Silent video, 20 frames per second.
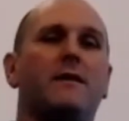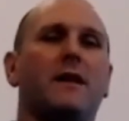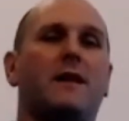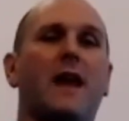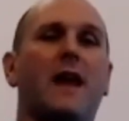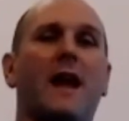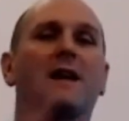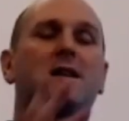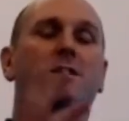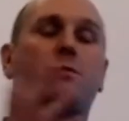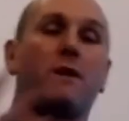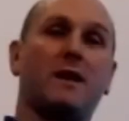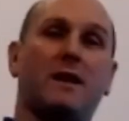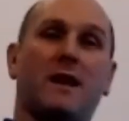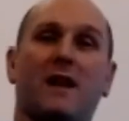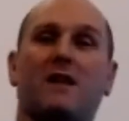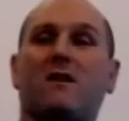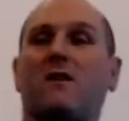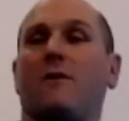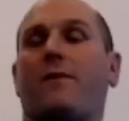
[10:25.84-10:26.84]
the thing is with
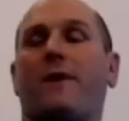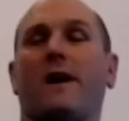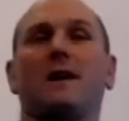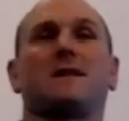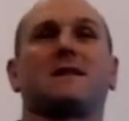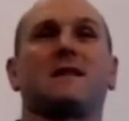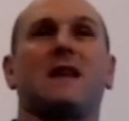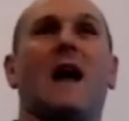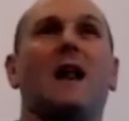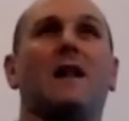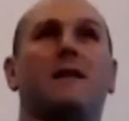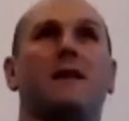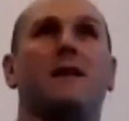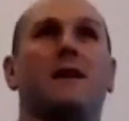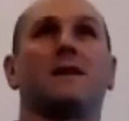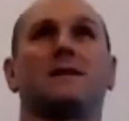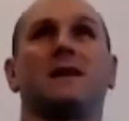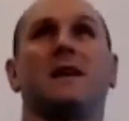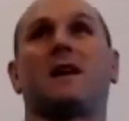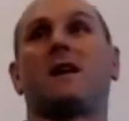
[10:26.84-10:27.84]
addictive personality
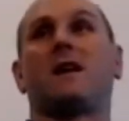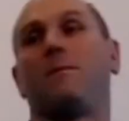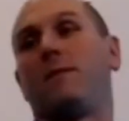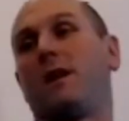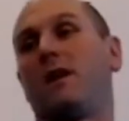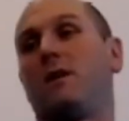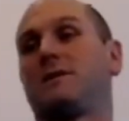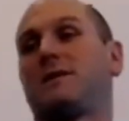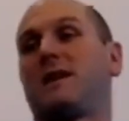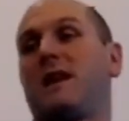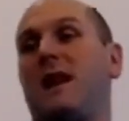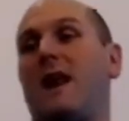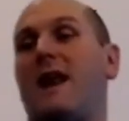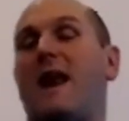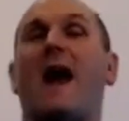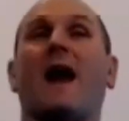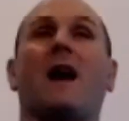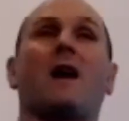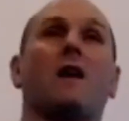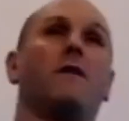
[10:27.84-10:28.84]
is it can be used in a
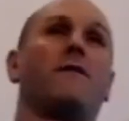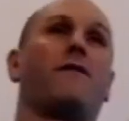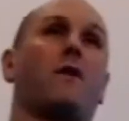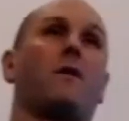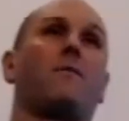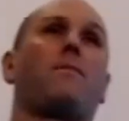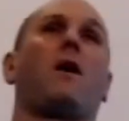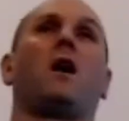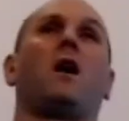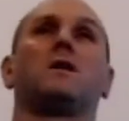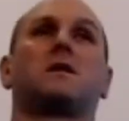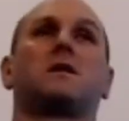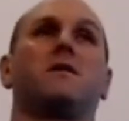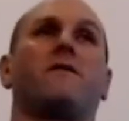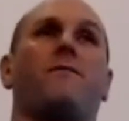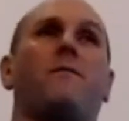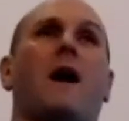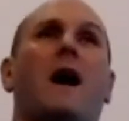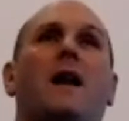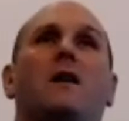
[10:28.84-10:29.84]
negative or a
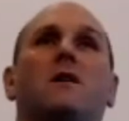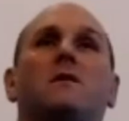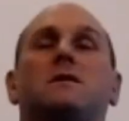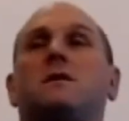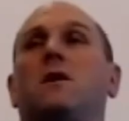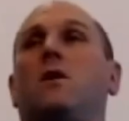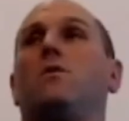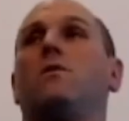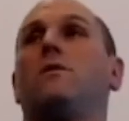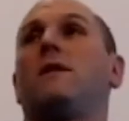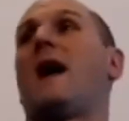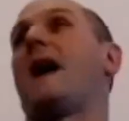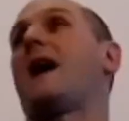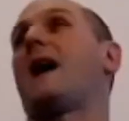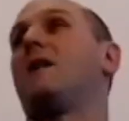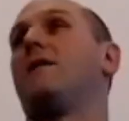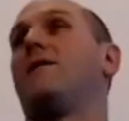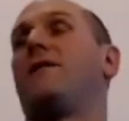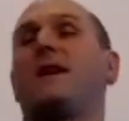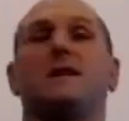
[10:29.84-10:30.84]
positive manner. So
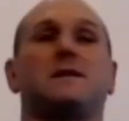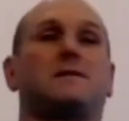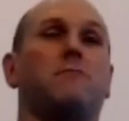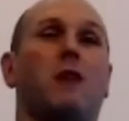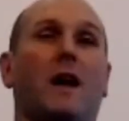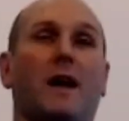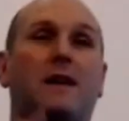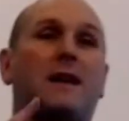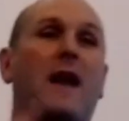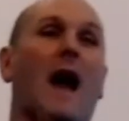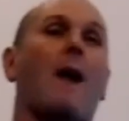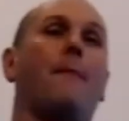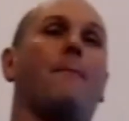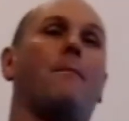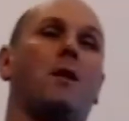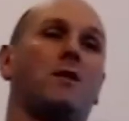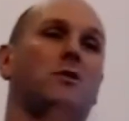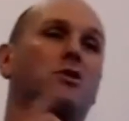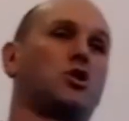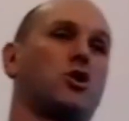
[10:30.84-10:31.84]
negative is like
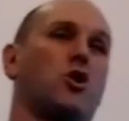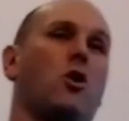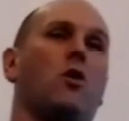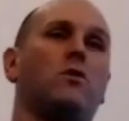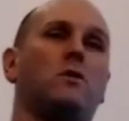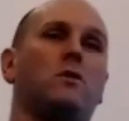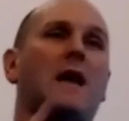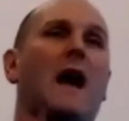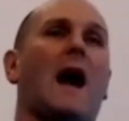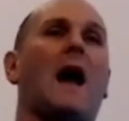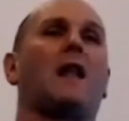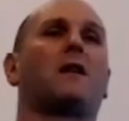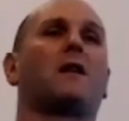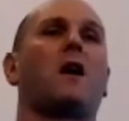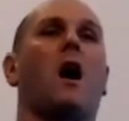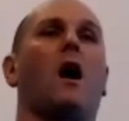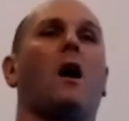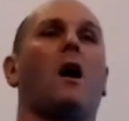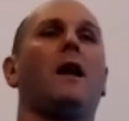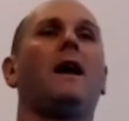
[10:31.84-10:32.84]
gambling, drugs,
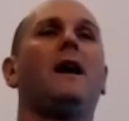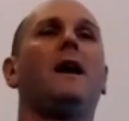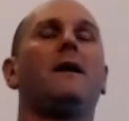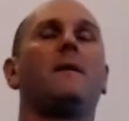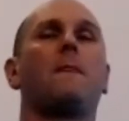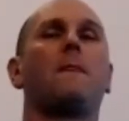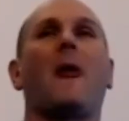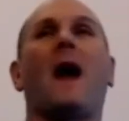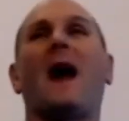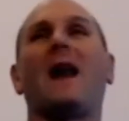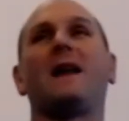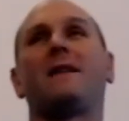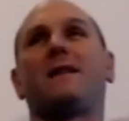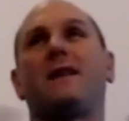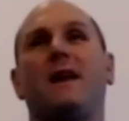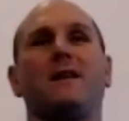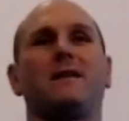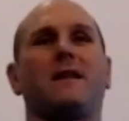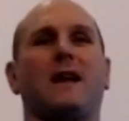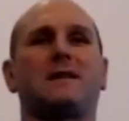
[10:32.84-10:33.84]
alcohol,
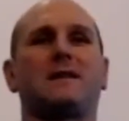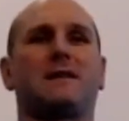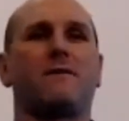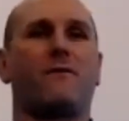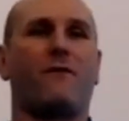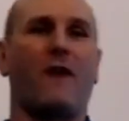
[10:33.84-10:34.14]
anything that's